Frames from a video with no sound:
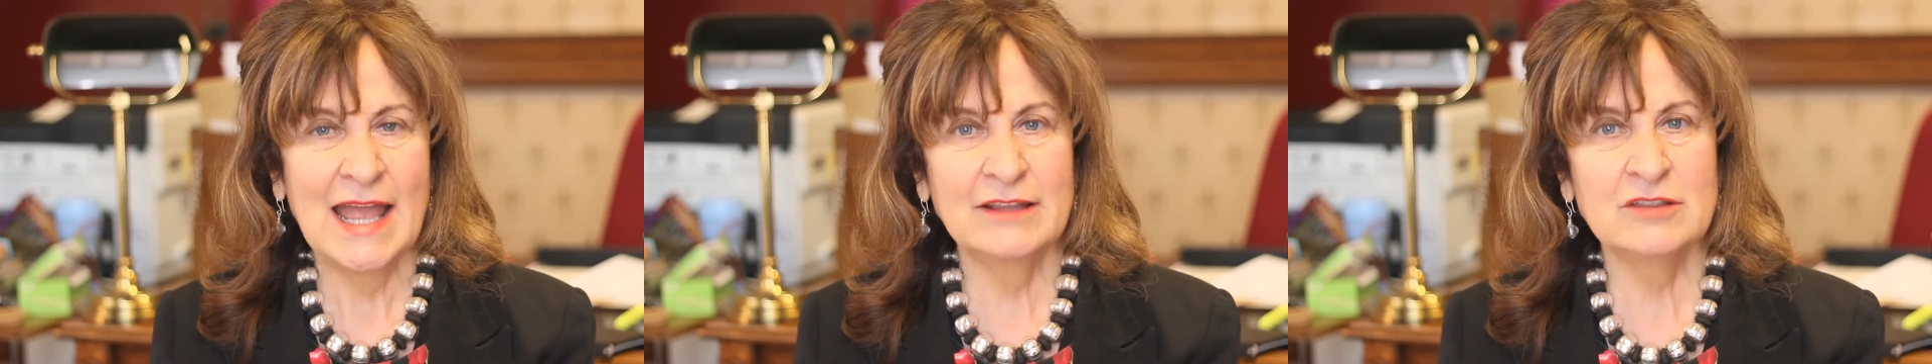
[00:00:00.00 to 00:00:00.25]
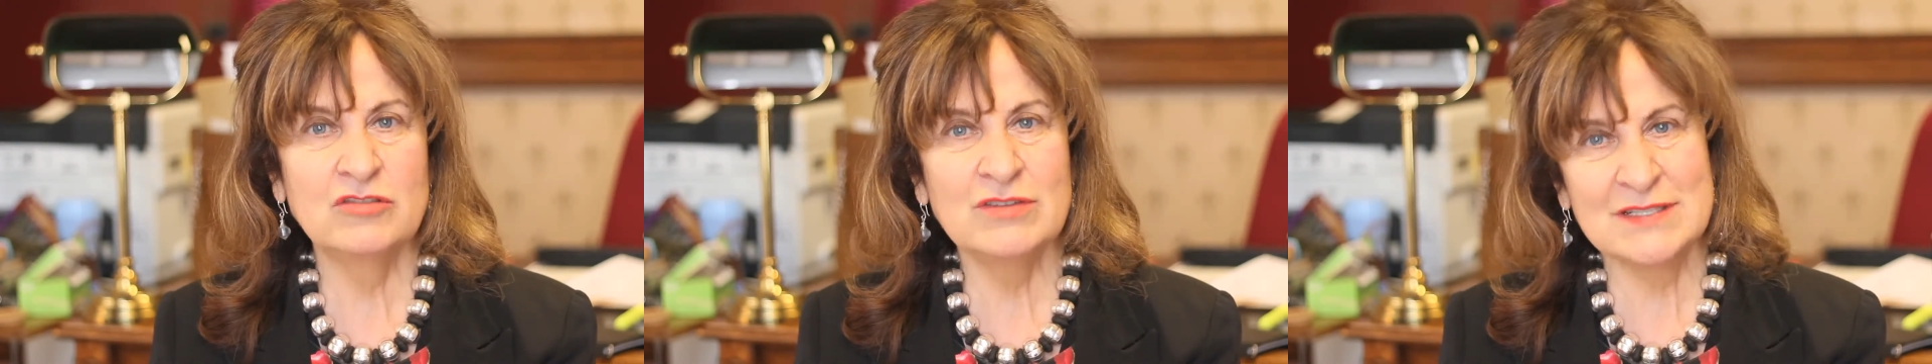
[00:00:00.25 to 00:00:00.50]

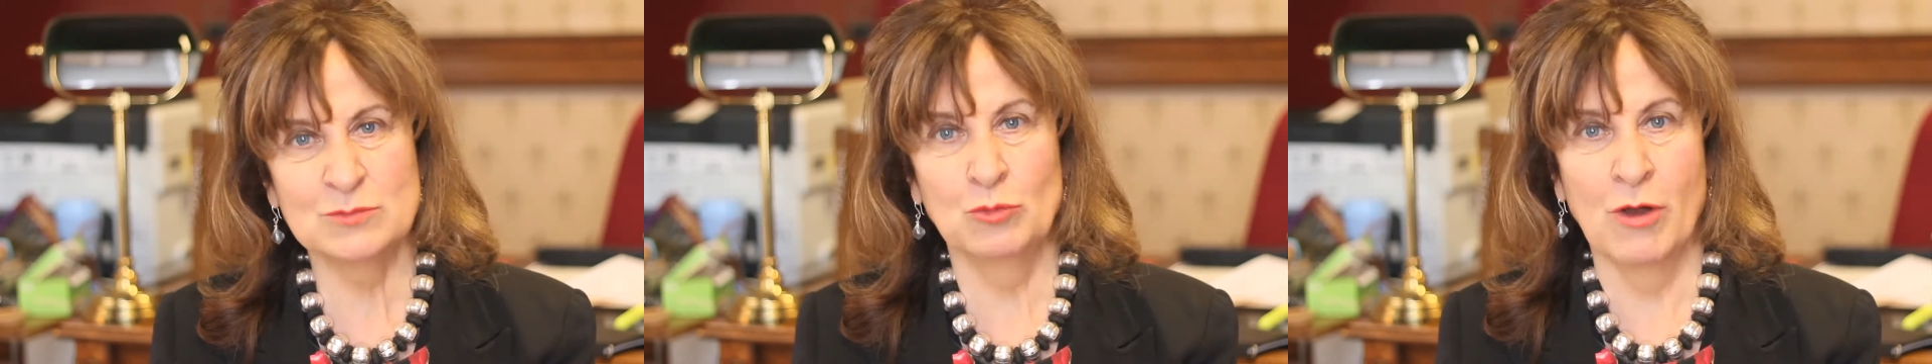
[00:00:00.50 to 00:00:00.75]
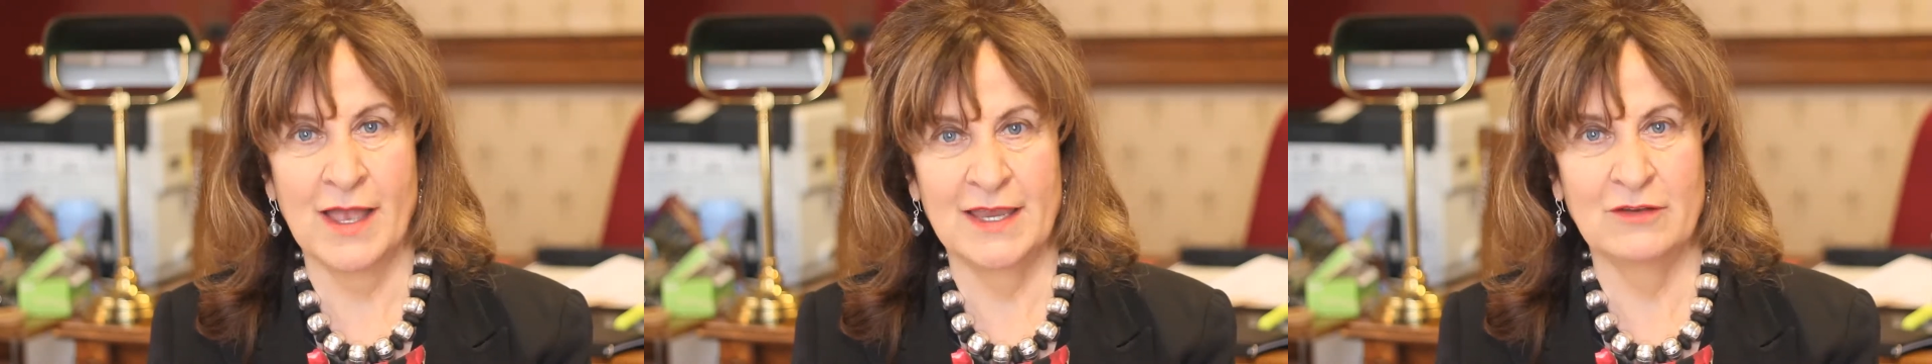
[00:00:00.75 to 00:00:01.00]
And the reason
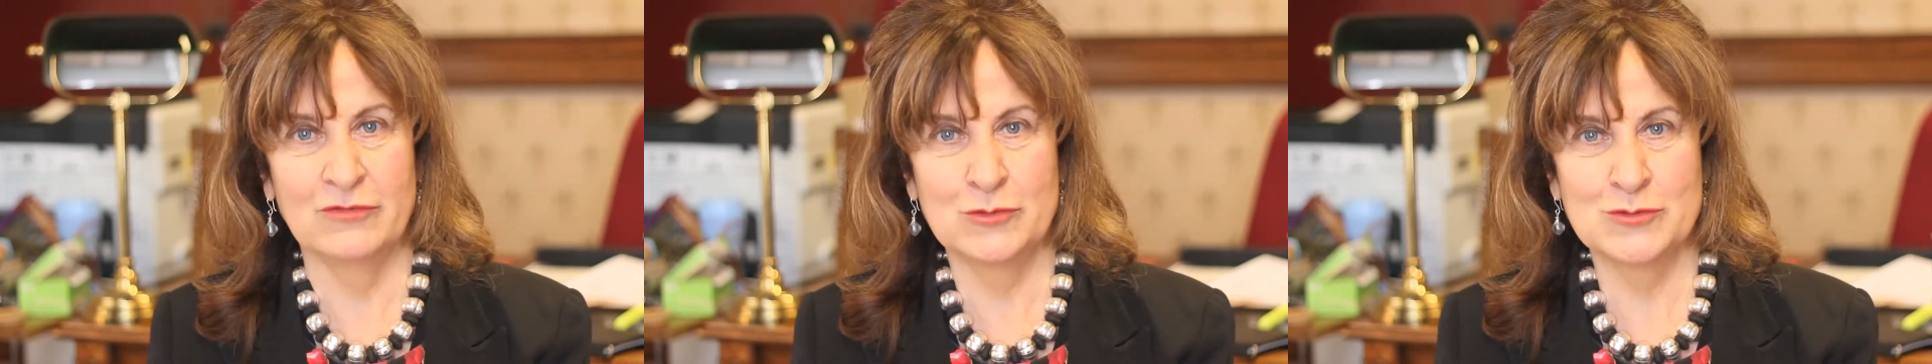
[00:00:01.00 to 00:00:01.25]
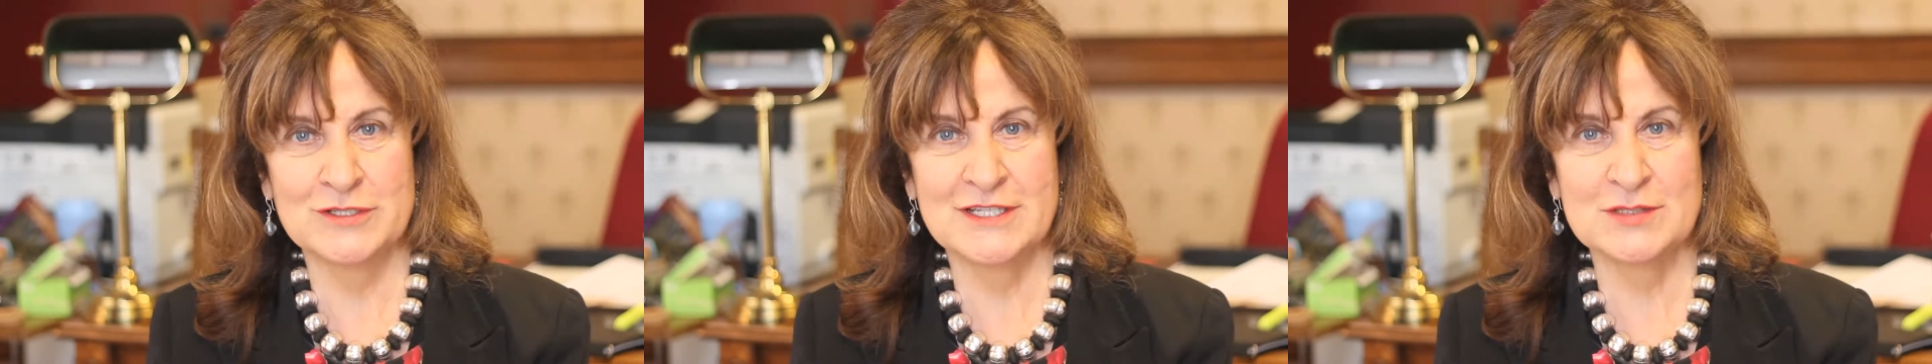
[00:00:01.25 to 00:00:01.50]
why, of
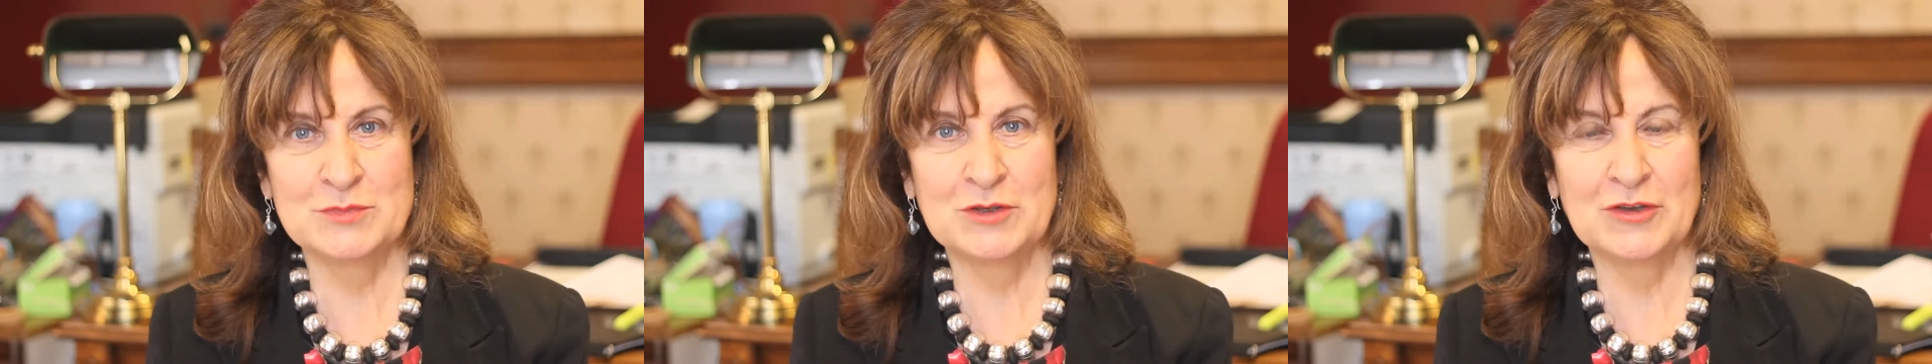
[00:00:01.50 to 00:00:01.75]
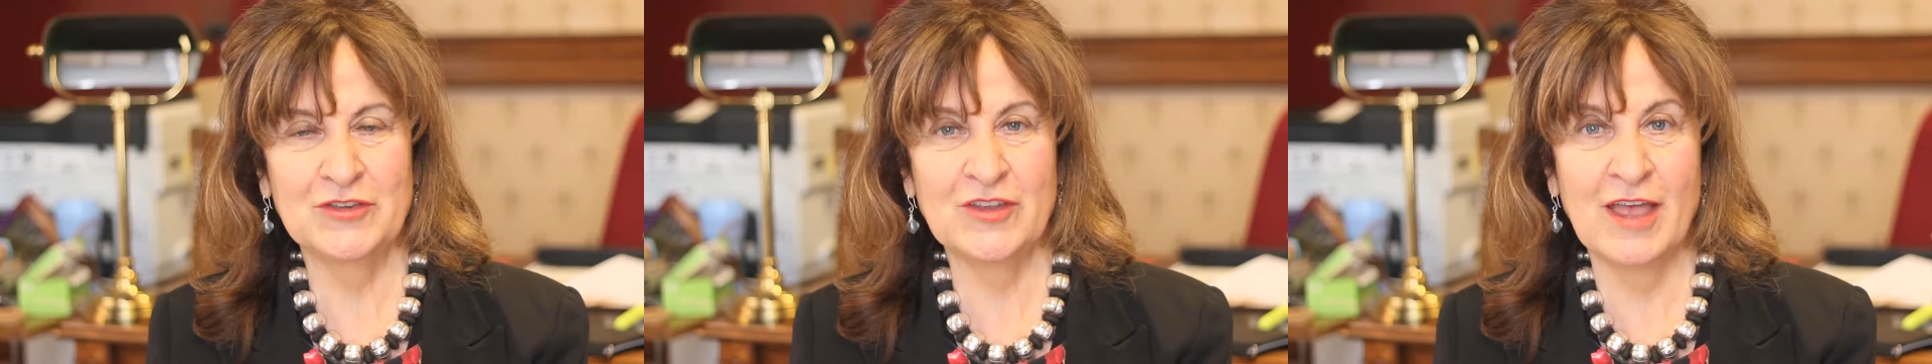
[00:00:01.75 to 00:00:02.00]
course, is
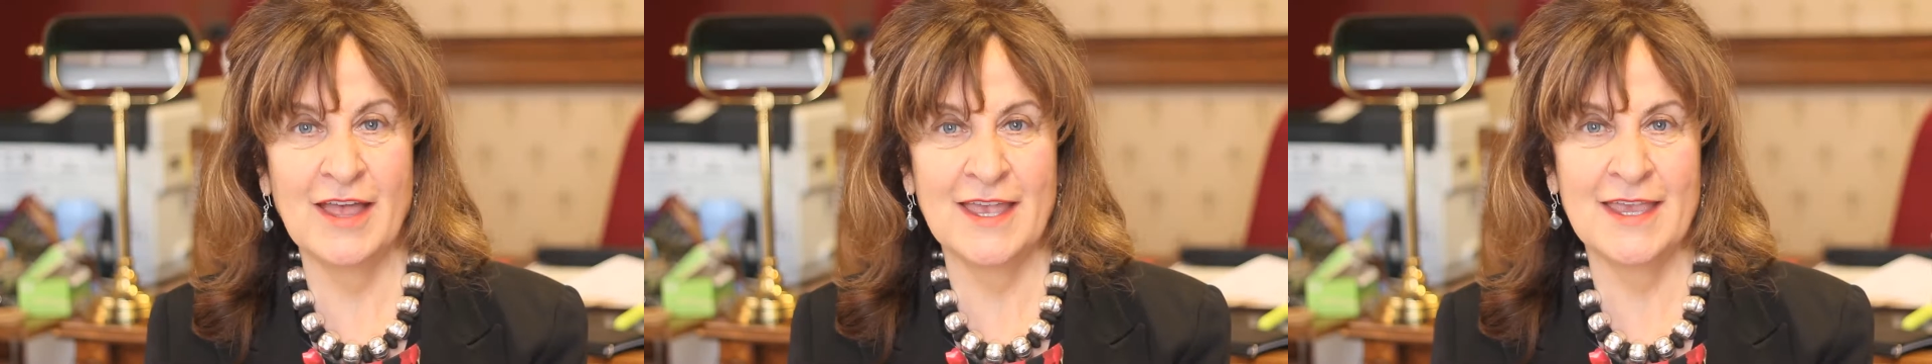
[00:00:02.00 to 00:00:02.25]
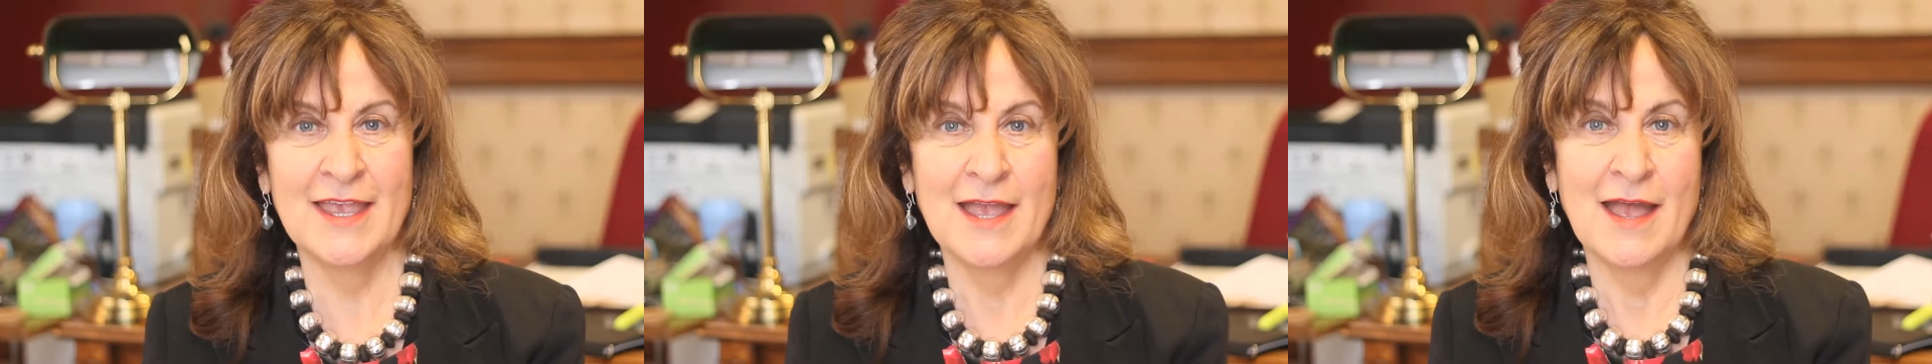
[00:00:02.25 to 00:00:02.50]
because
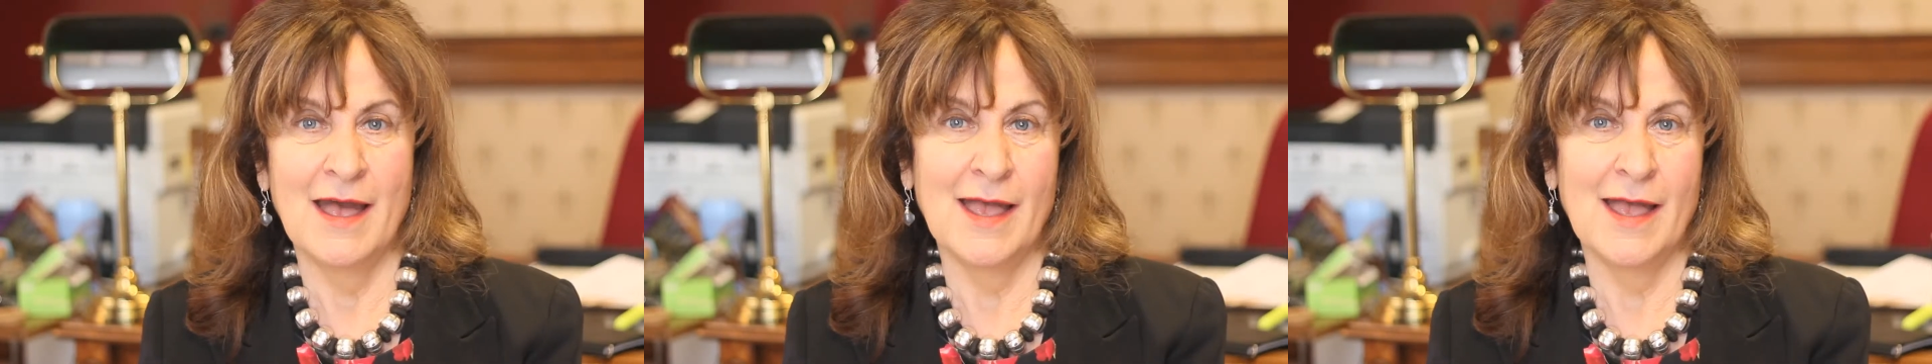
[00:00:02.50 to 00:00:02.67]
I